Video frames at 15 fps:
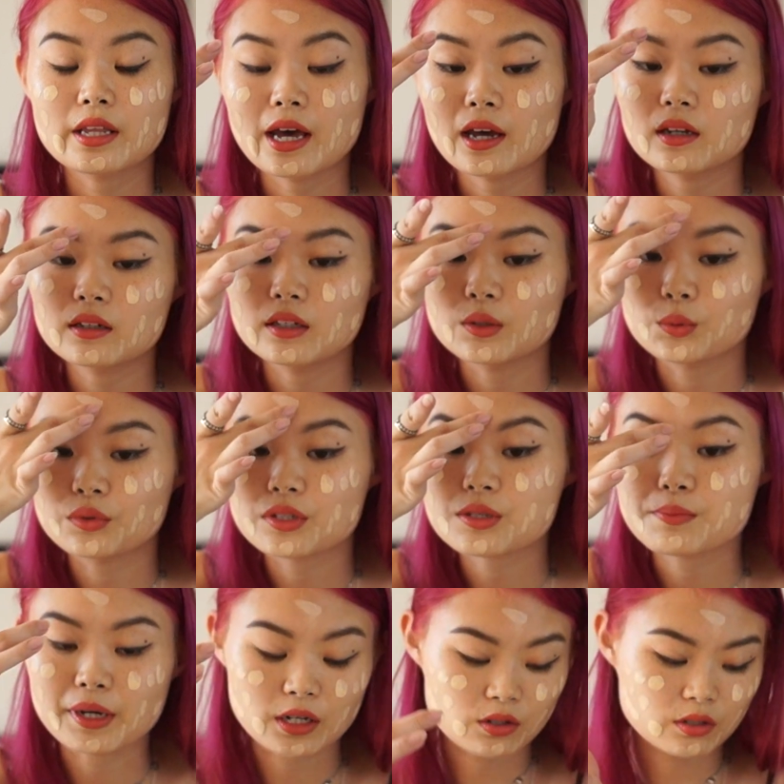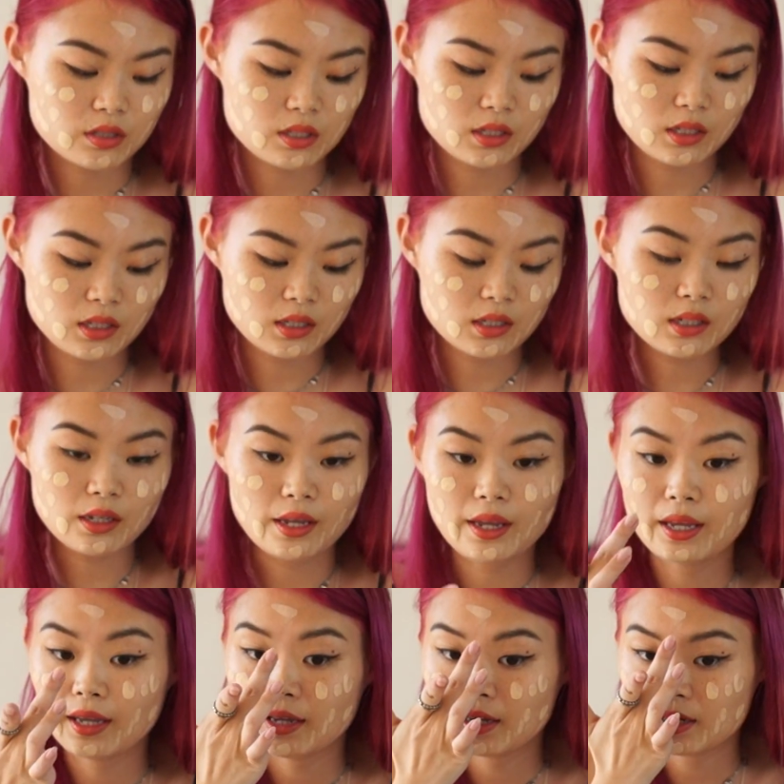that it was better to eat
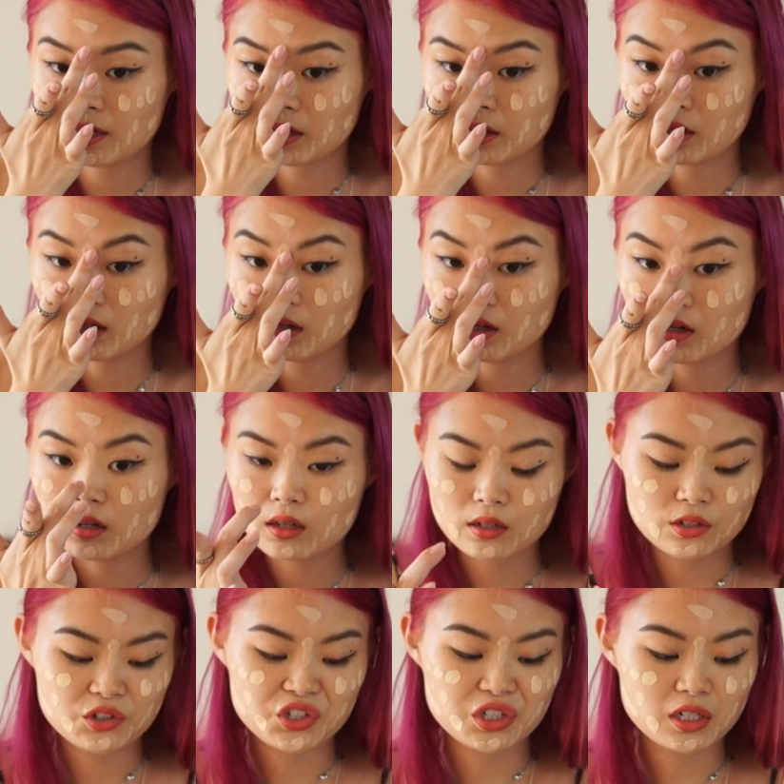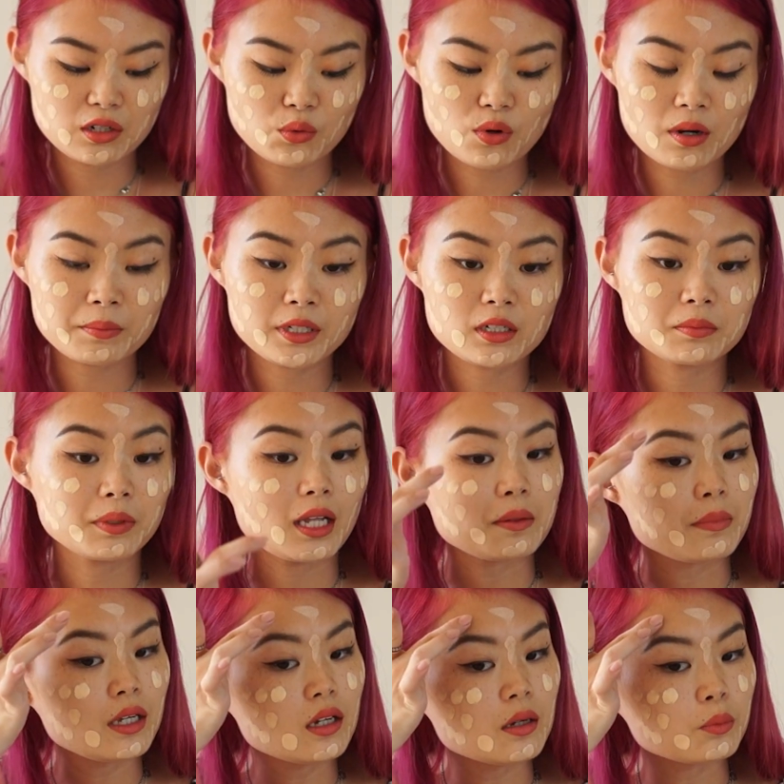and she didn't want me to apply
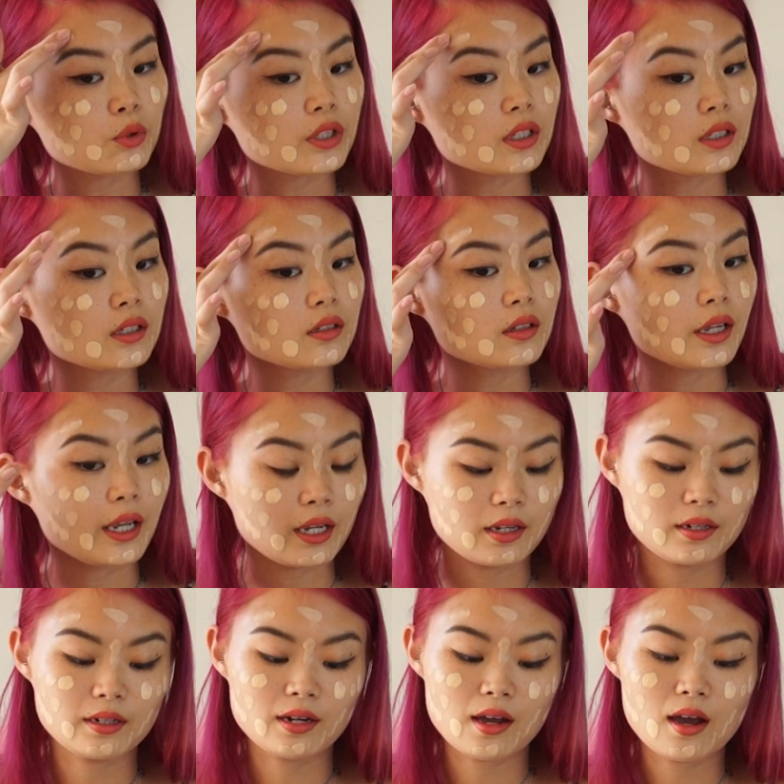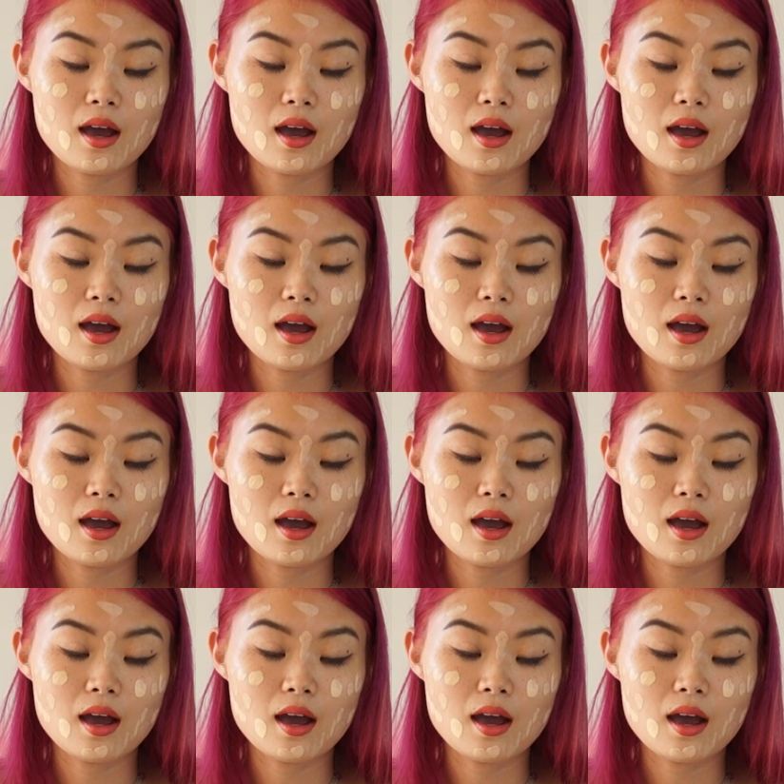makeup with it. And